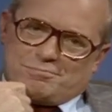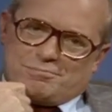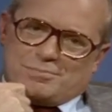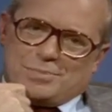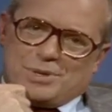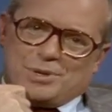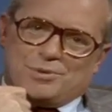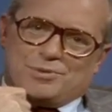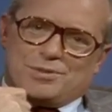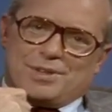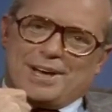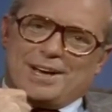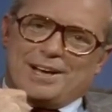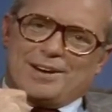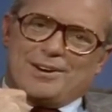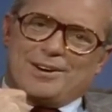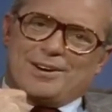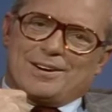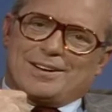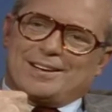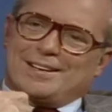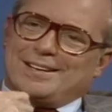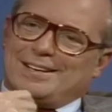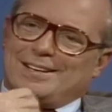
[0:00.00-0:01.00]
both
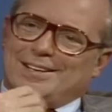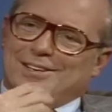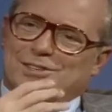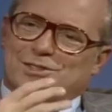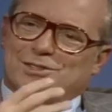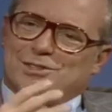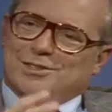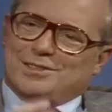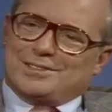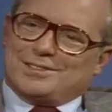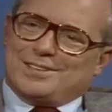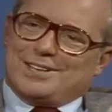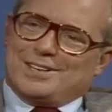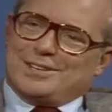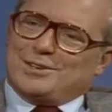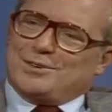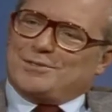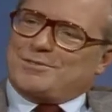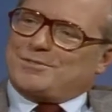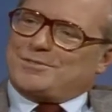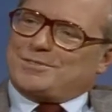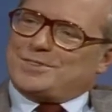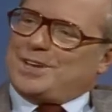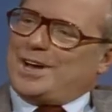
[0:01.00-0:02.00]
anarchy and certain
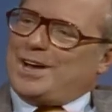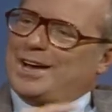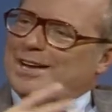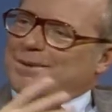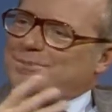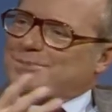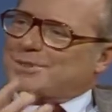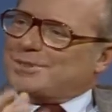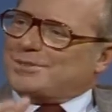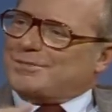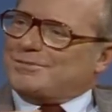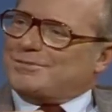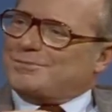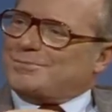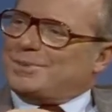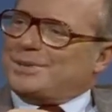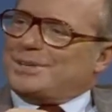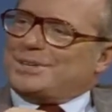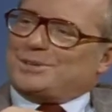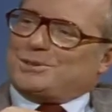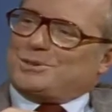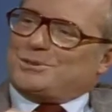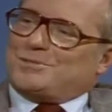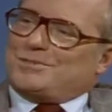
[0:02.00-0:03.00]
other types of
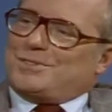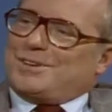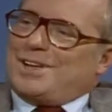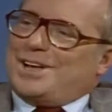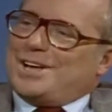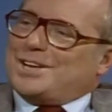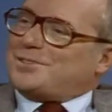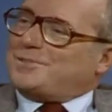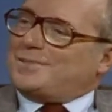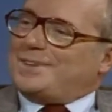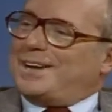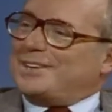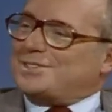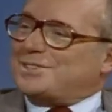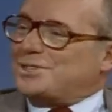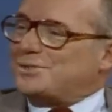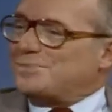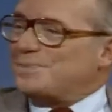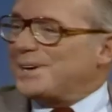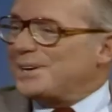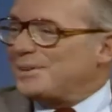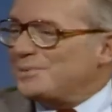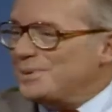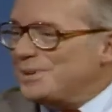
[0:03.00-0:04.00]
political philosophy. I
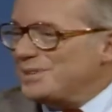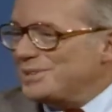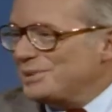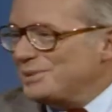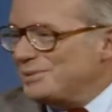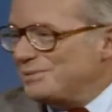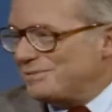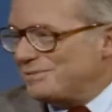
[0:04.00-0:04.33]
suspect we do